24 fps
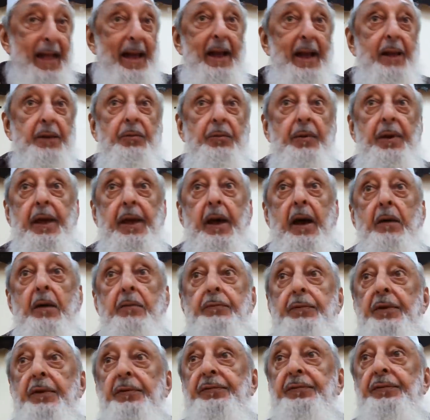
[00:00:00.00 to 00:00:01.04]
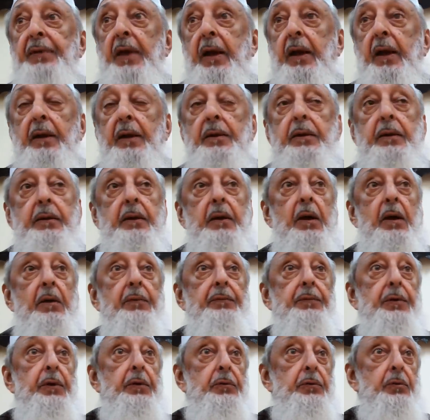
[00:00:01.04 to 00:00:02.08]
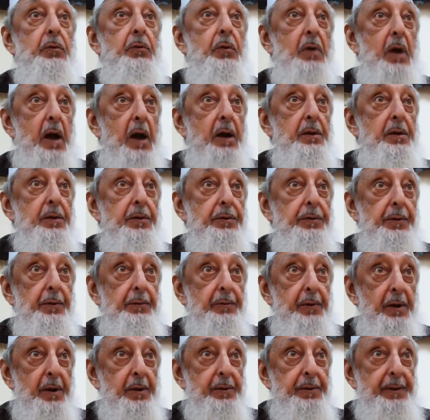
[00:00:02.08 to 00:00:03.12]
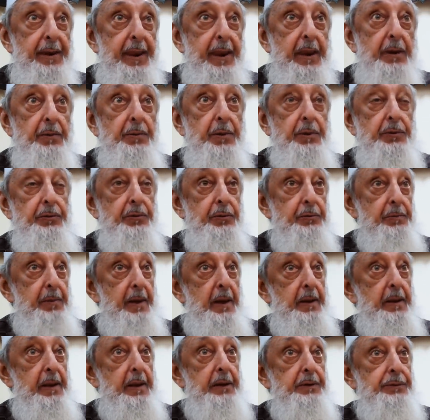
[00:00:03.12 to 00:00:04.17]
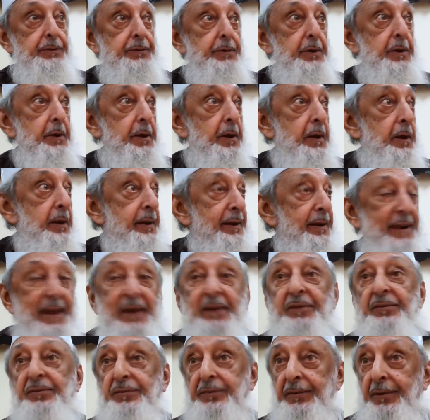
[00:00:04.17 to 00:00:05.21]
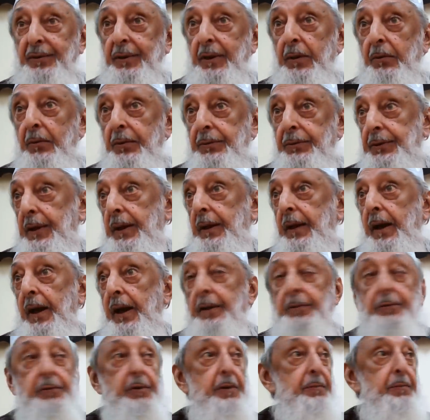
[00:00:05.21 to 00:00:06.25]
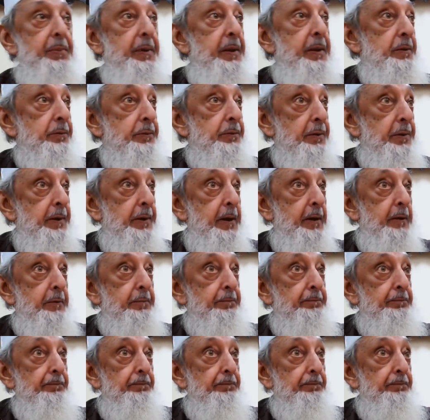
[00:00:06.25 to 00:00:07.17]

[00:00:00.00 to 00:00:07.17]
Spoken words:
And we have the second of the two Qarns of Qarnayn, which was my lecture yesterday, which I can't repeat today.